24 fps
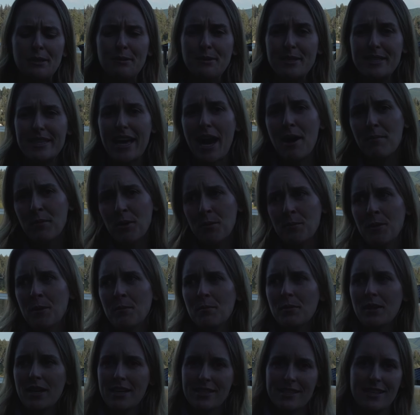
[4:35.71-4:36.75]
It was that
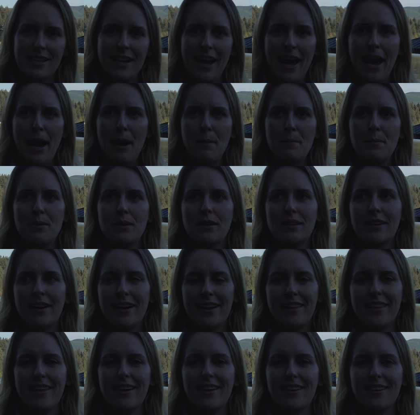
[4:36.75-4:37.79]
moment plus a nap,
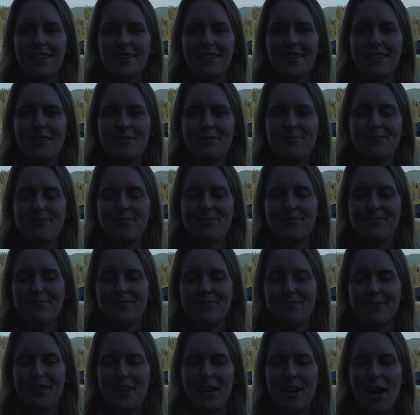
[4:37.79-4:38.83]
I think.
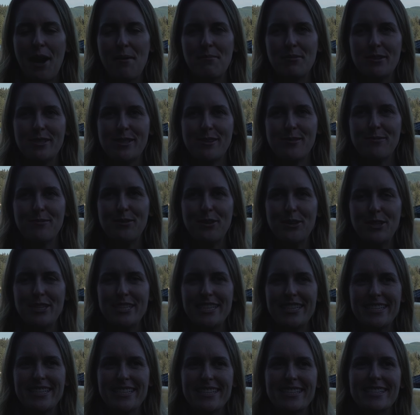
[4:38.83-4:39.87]
The nap was
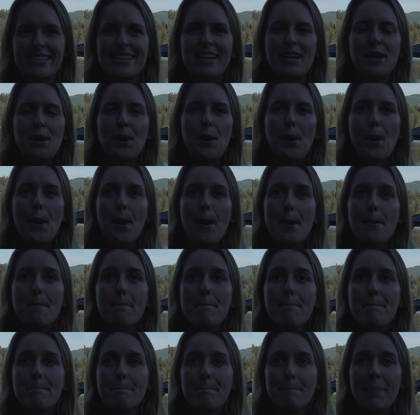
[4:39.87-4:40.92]
important.
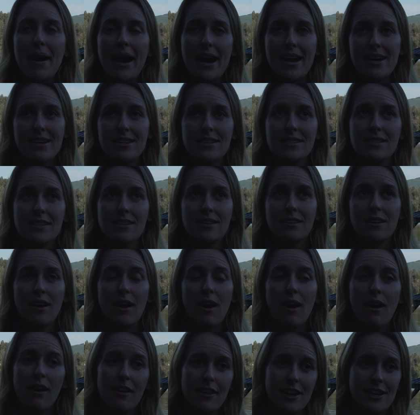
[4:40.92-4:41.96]
But
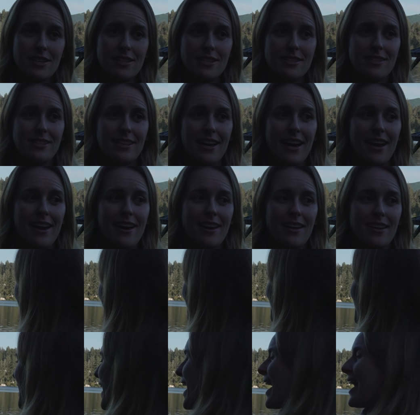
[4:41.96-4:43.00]
all that to say,
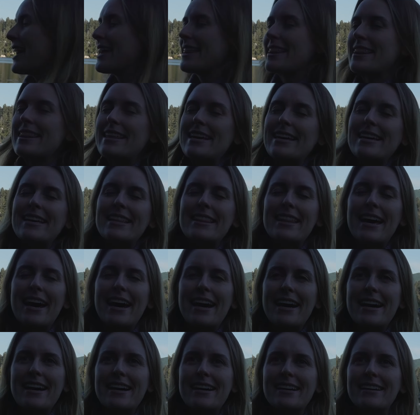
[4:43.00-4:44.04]
I think
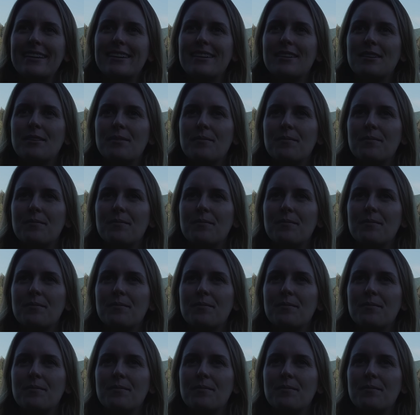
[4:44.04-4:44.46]
that